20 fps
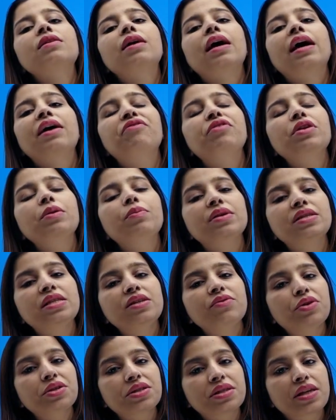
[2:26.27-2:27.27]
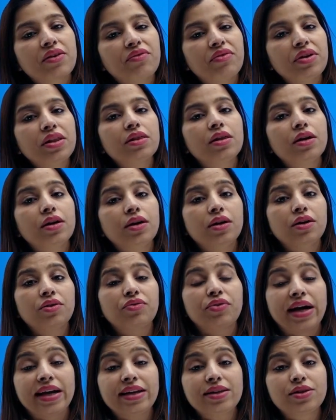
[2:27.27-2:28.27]
everybody was given the
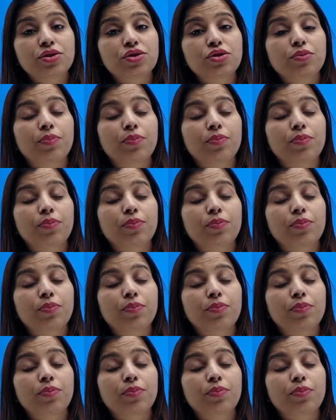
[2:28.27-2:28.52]
right to